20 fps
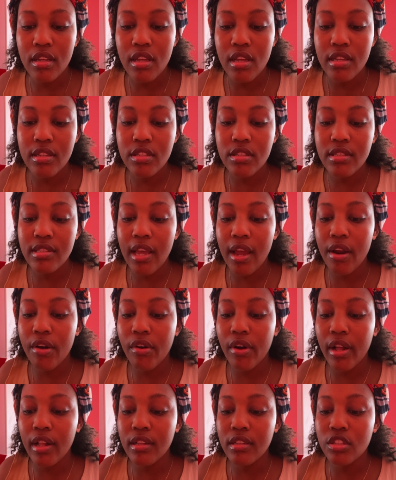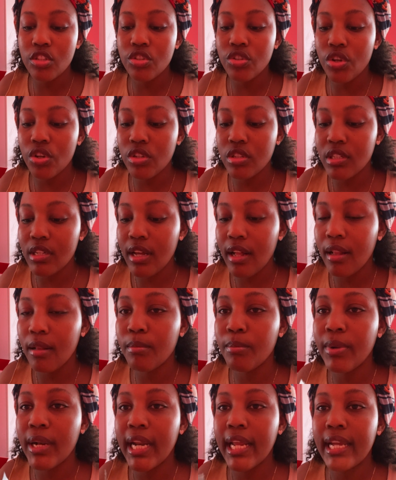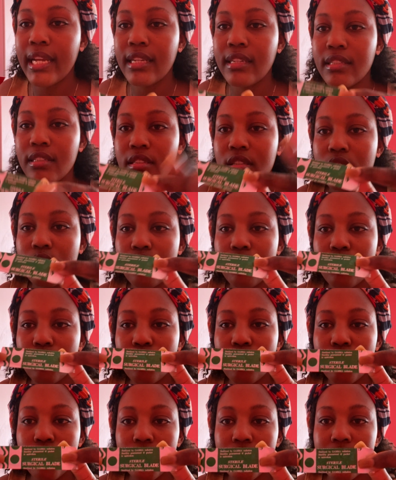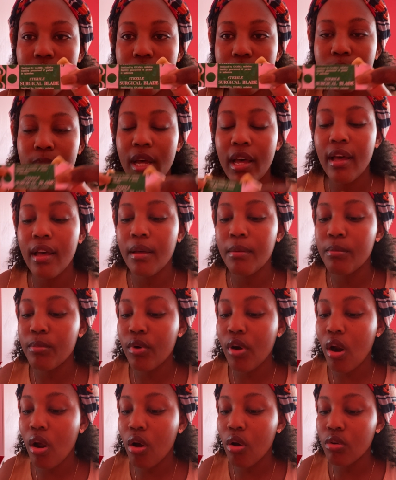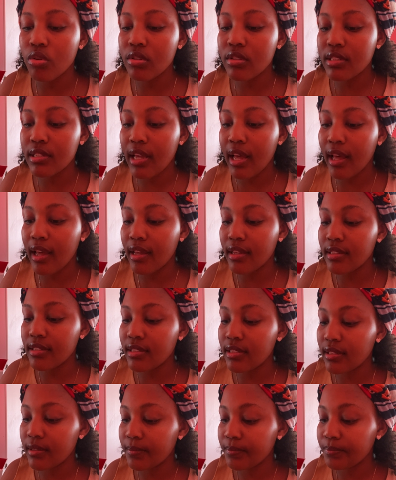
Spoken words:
sterile surgical blade to twist my brows, guys.